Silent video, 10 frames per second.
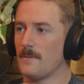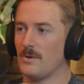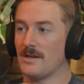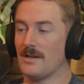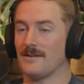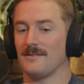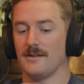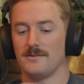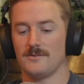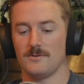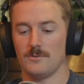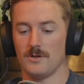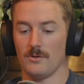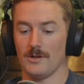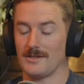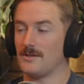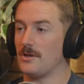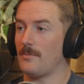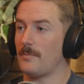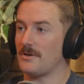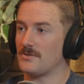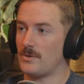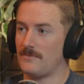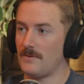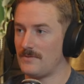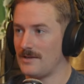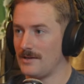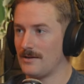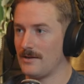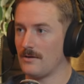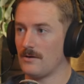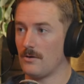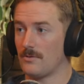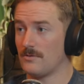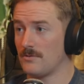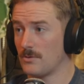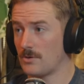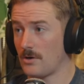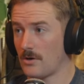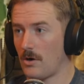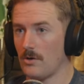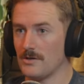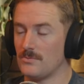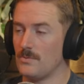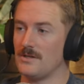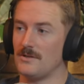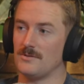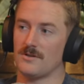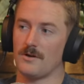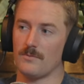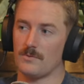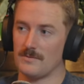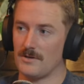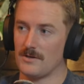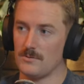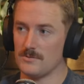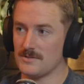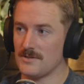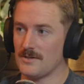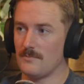we can get into you know like you come up here in 2015, go through Clark College. When did you start with the Pickles?